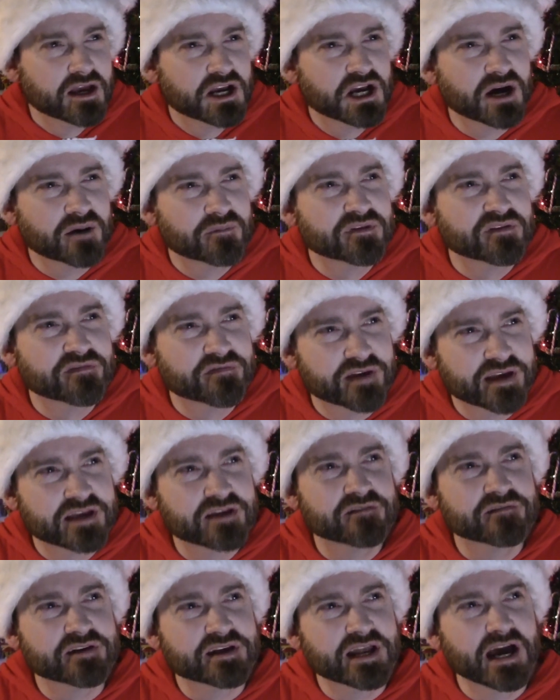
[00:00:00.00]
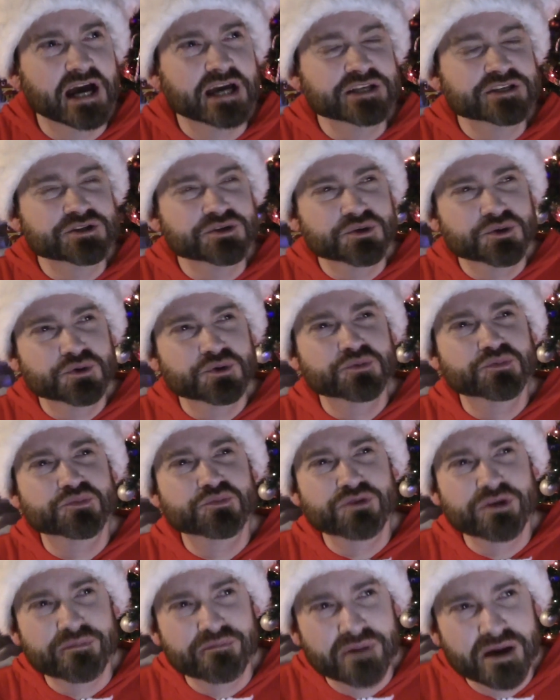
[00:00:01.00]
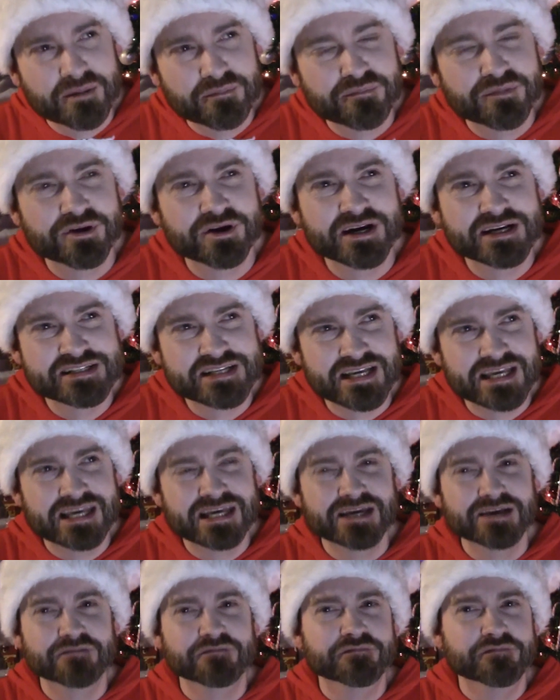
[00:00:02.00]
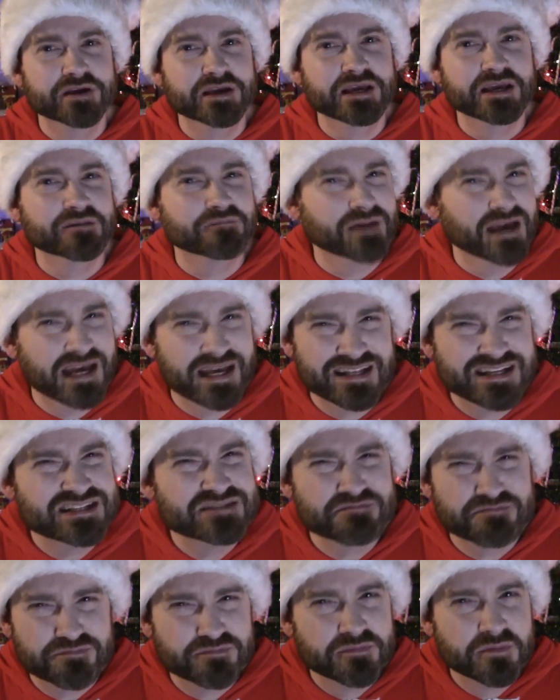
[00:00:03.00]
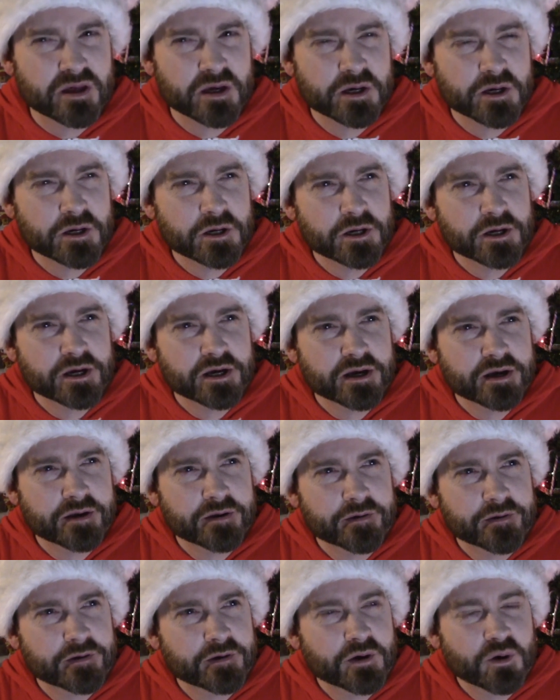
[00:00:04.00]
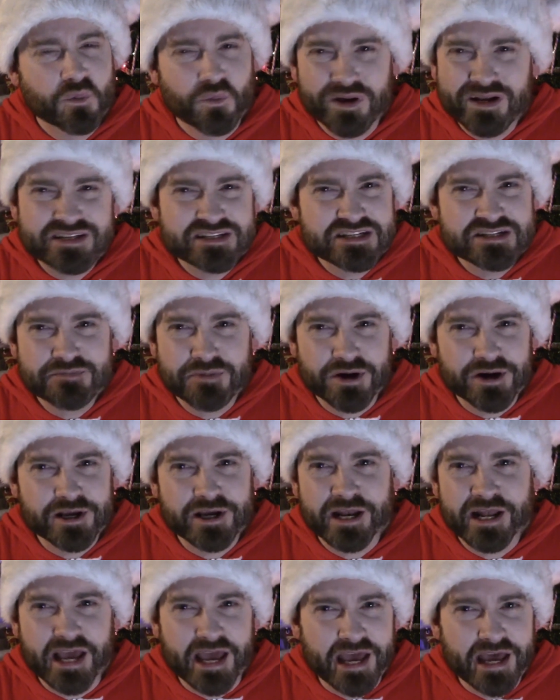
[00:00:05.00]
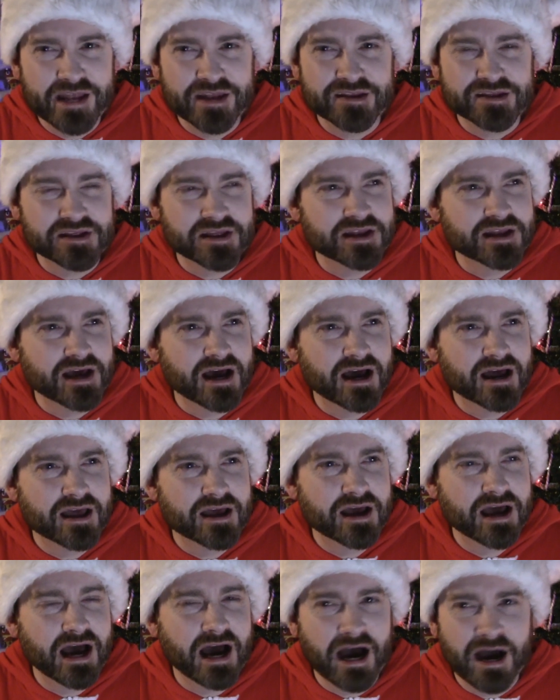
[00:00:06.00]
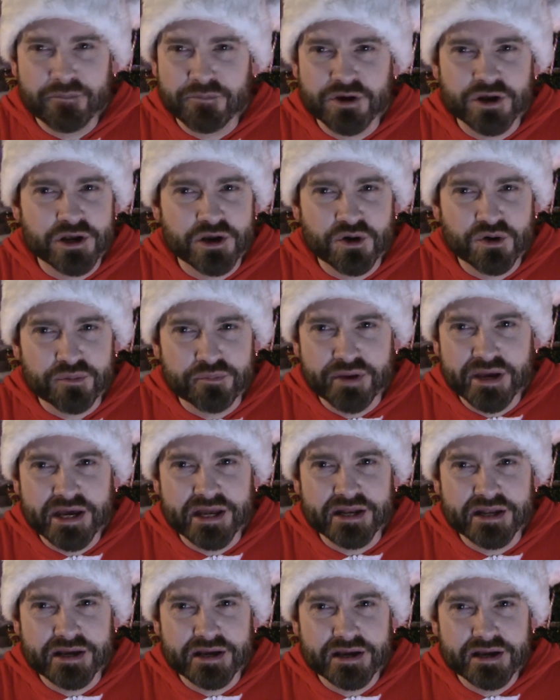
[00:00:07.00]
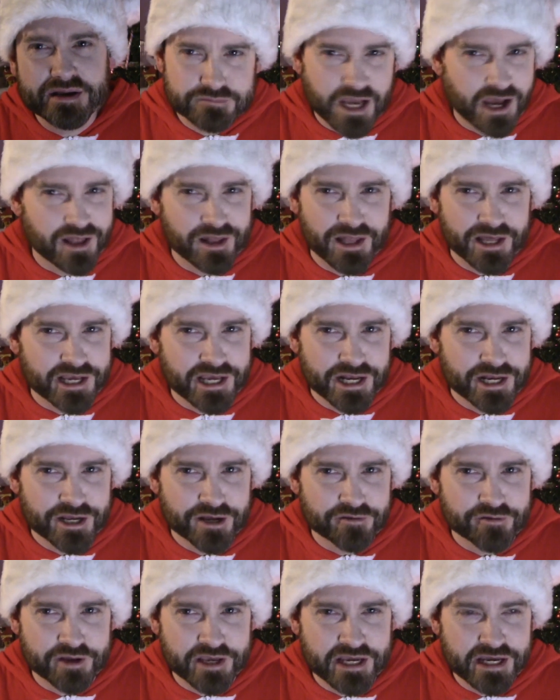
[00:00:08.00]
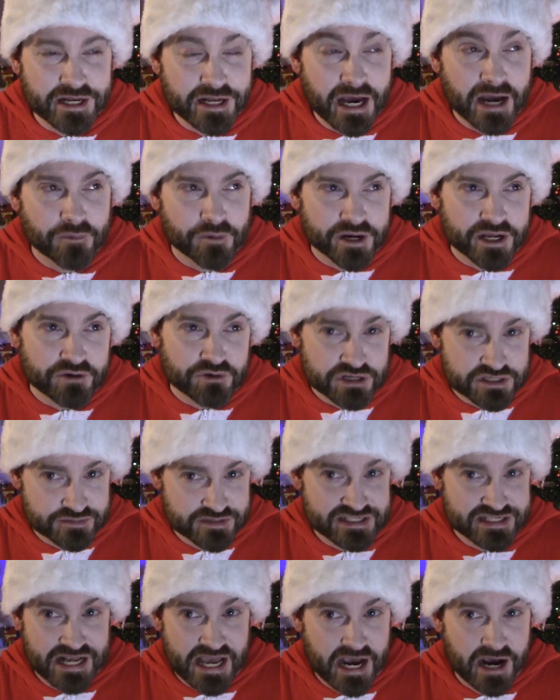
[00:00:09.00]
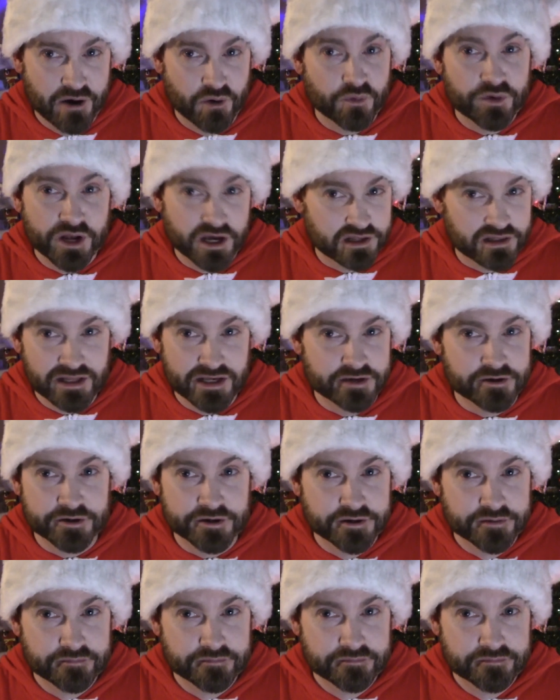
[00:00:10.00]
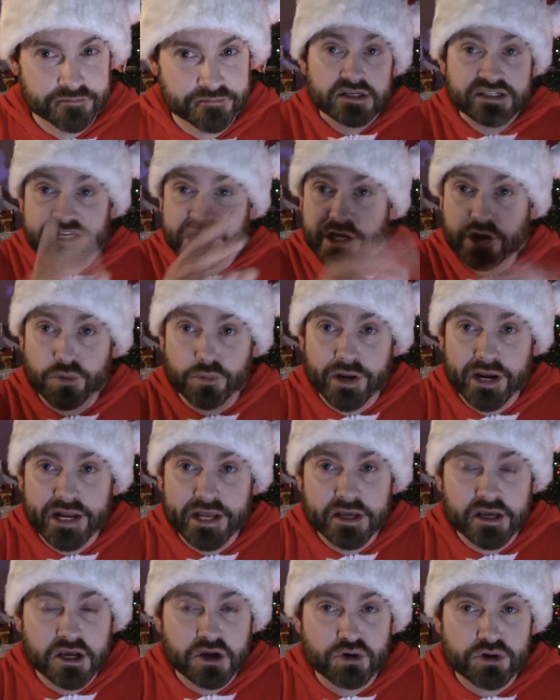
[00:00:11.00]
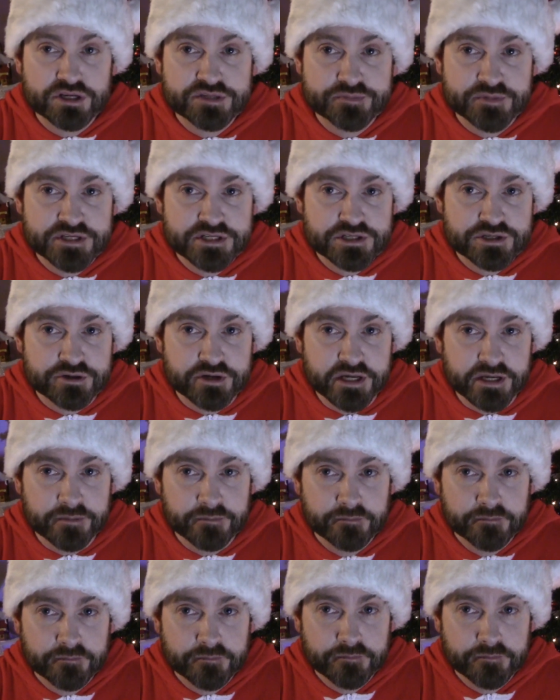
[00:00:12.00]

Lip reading: Come to think of it, I do remember as a kid thinking, man, when is this party gonna end and I'm gonna go to bed? Like any other kid, I wanted Christmas now, not later. Decorating a Christmas tree.